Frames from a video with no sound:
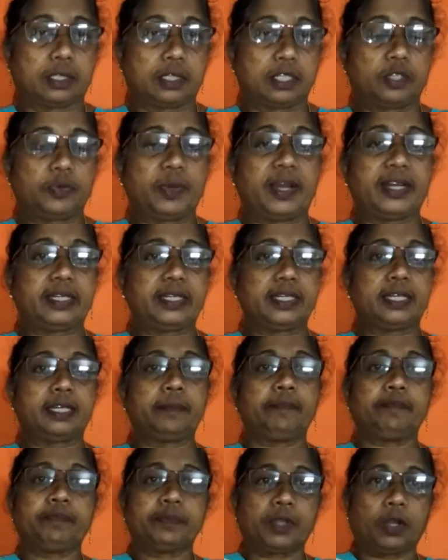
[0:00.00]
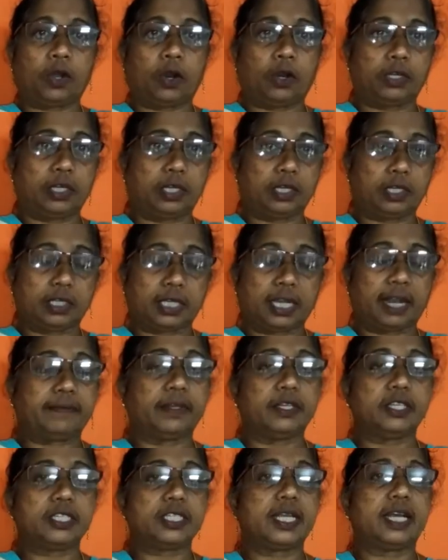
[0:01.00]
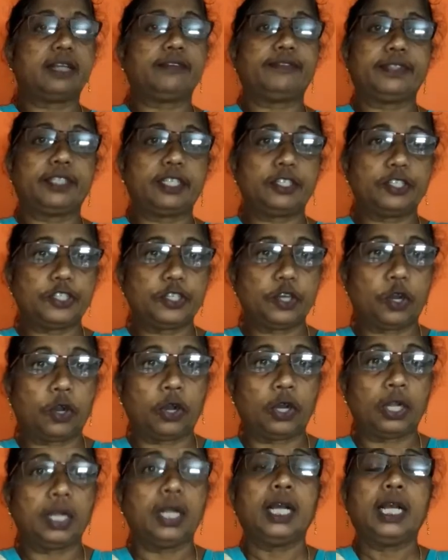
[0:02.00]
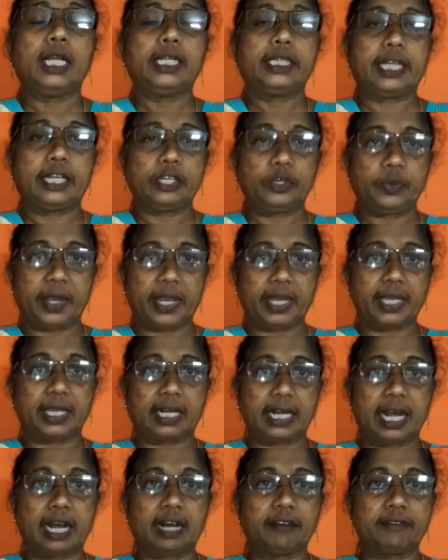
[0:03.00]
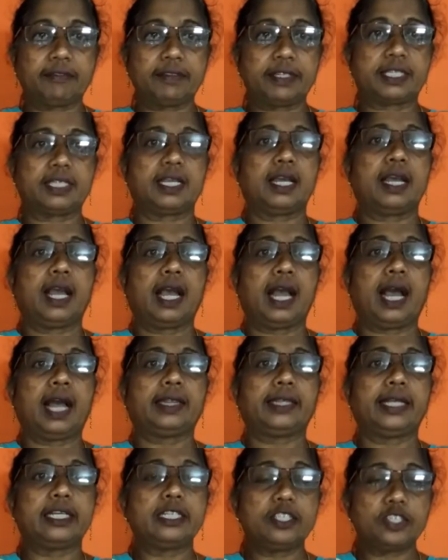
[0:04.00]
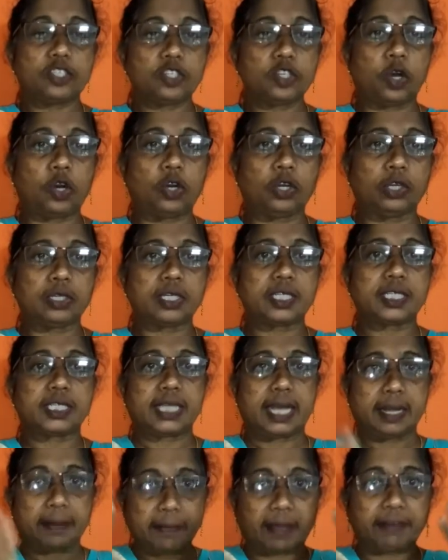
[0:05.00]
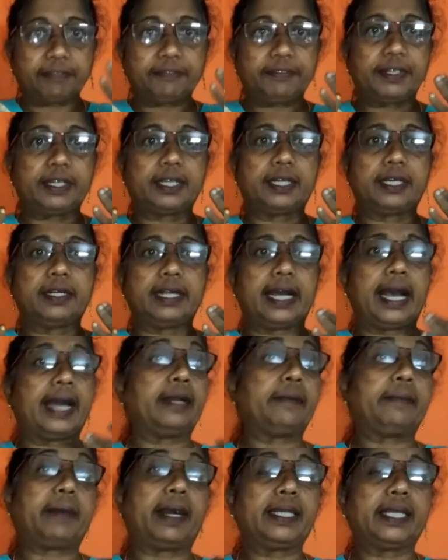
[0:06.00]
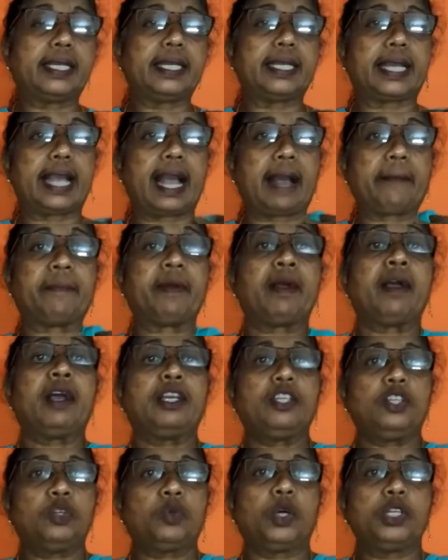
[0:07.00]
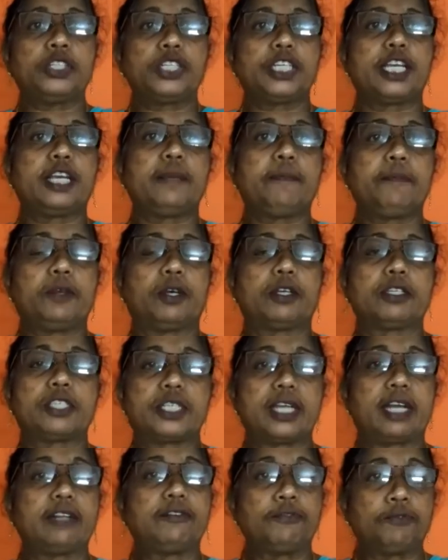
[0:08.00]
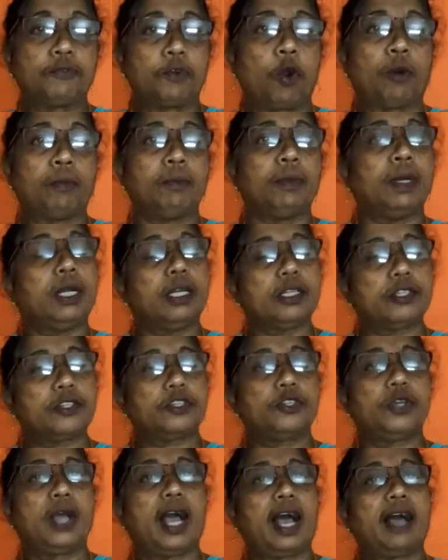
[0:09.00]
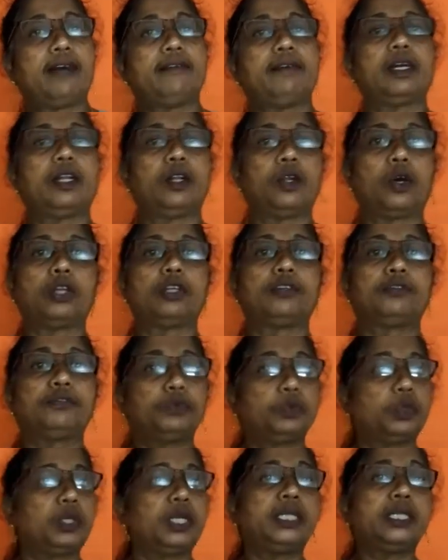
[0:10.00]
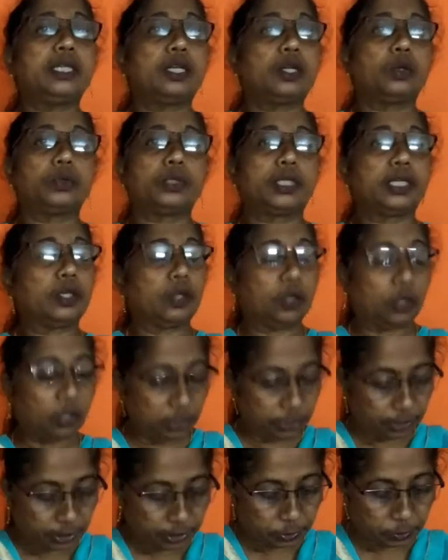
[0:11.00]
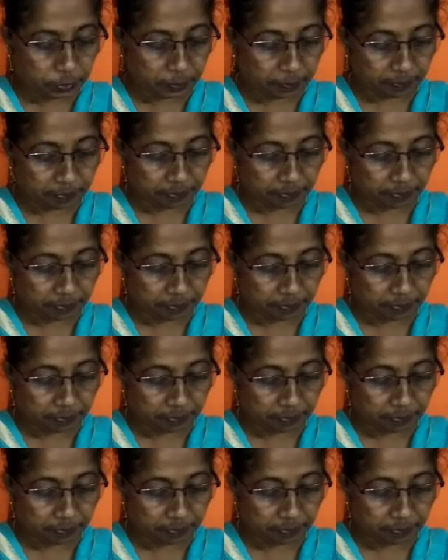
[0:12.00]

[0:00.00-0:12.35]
sweater or cover yourself with a shawl, then you wear gloves and then socks and muffler and a monkey cap. You want to keep yourself warm, so you have a lot of woolen clothing on you.